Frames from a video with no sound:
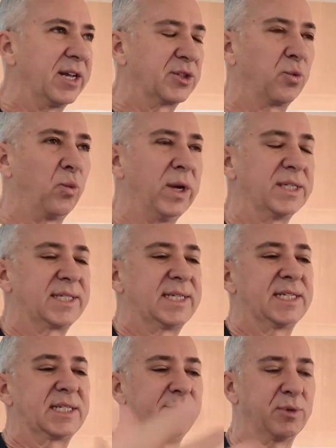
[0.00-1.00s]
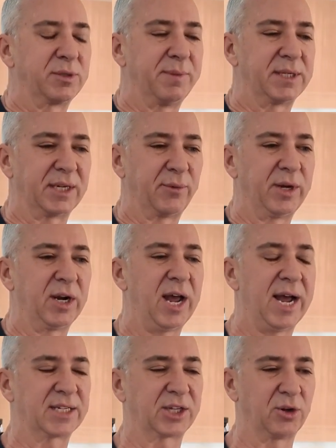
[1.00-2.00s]
It's what system was missing. We got to
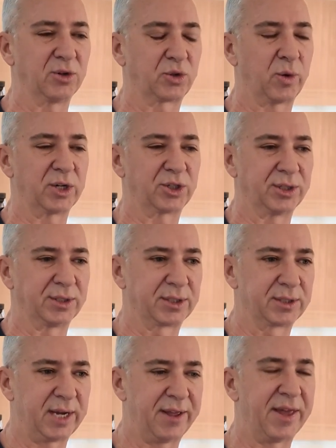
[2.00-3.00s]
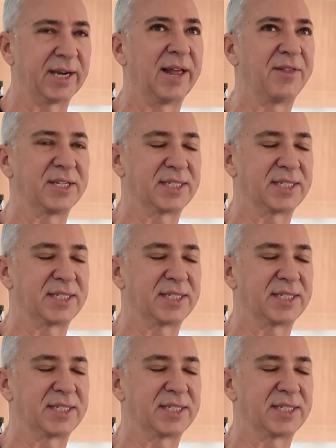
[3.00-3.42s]
ask those questions and then let